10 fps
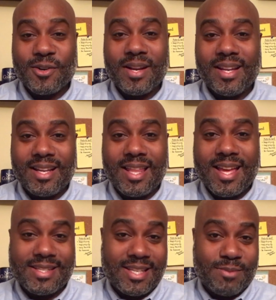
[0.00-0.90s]
grade
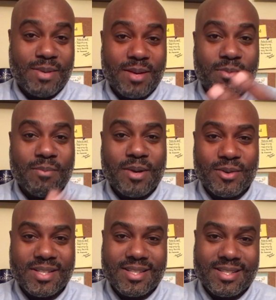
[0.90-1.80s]
class that's being
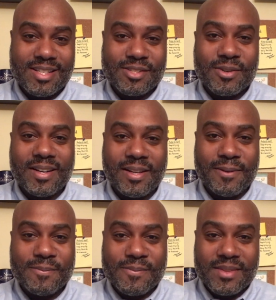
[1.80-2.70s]
promoted to sixth grade.